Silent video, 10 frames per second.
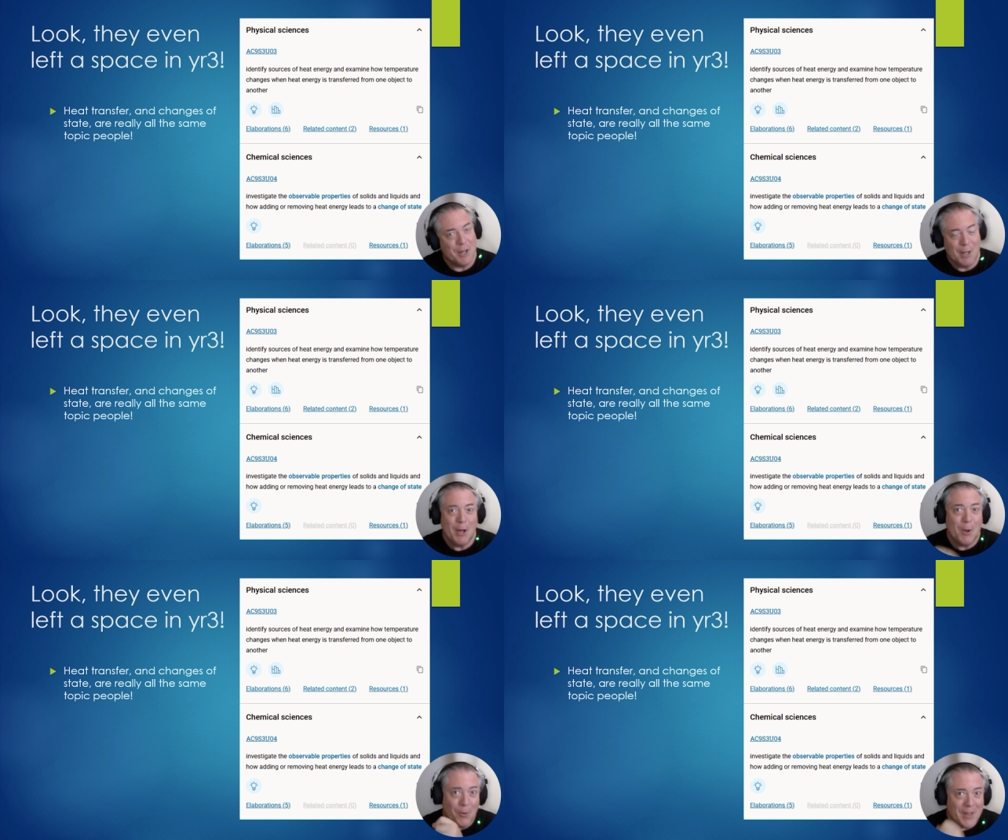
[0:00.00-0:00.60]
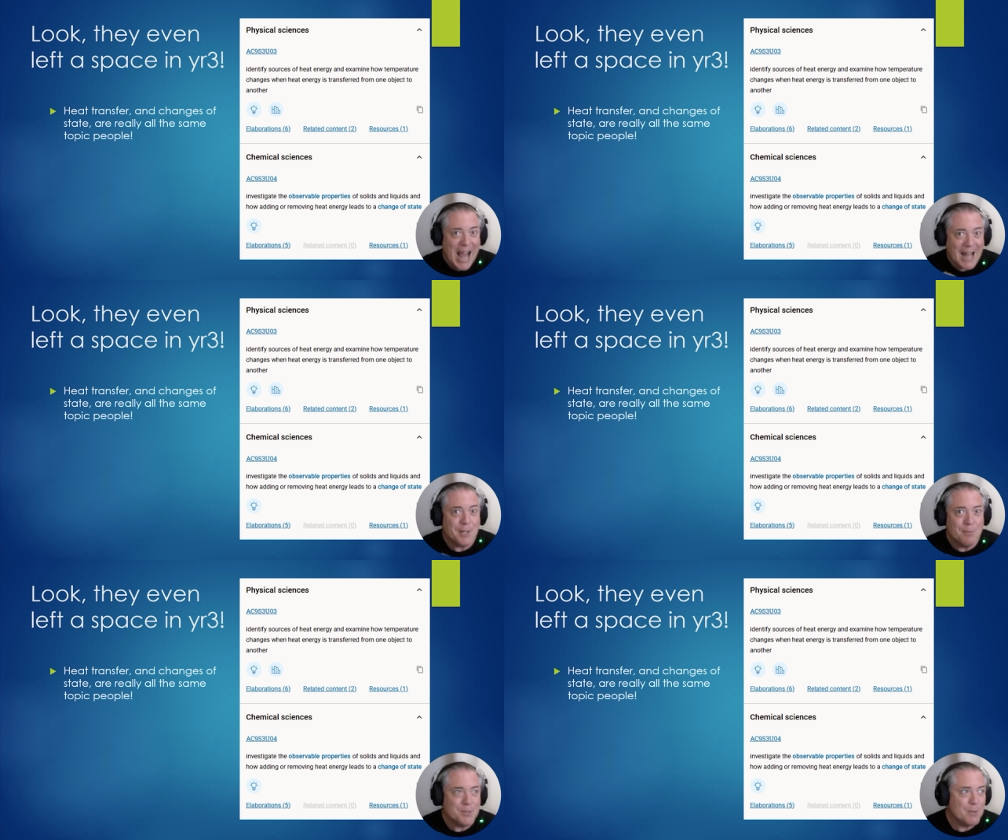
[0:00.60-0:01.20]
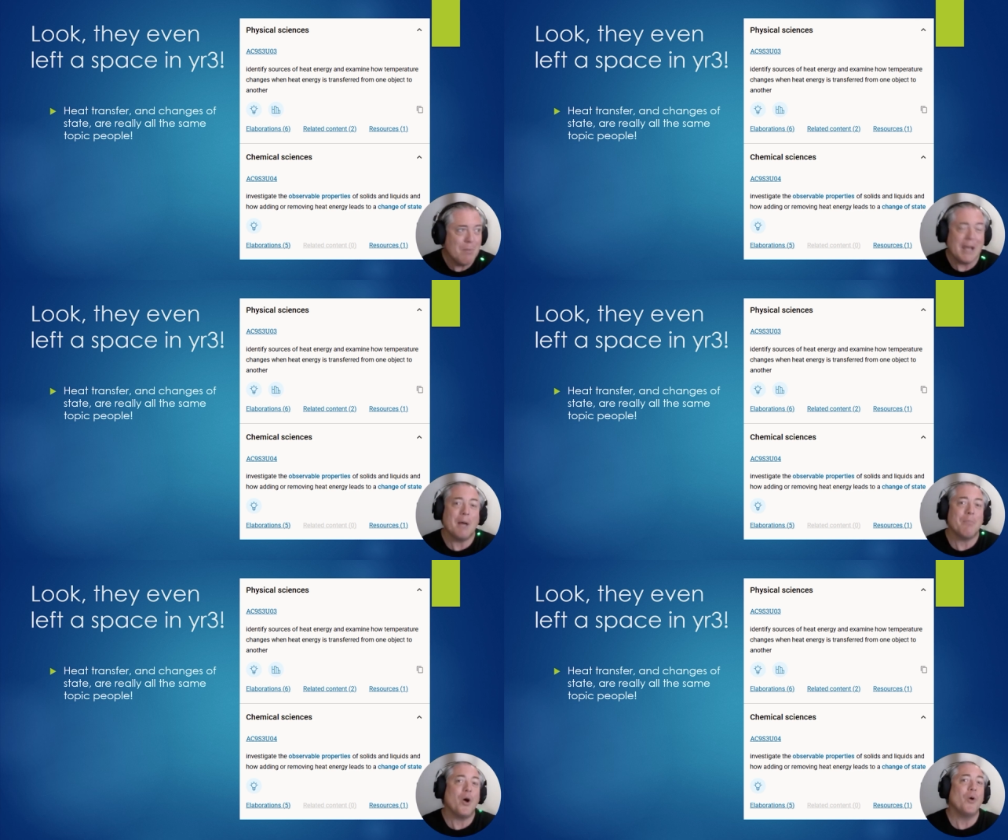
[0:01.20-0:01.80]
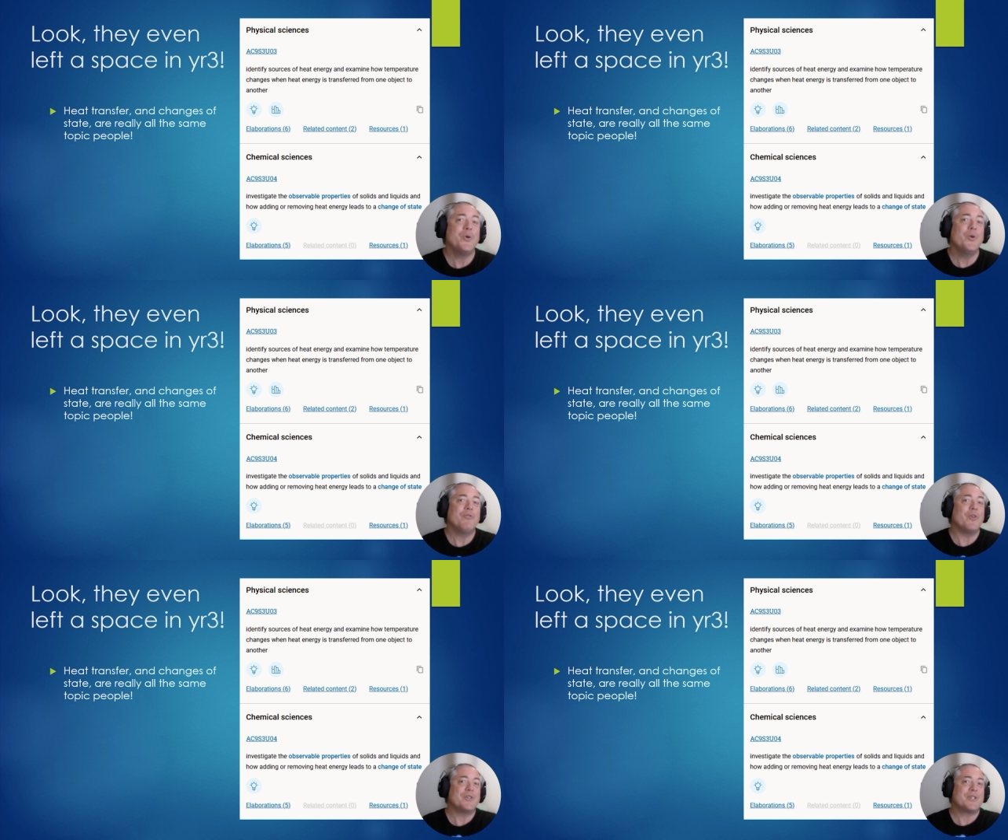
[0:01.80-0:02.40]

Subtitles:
or the atoms that make up the whole universe.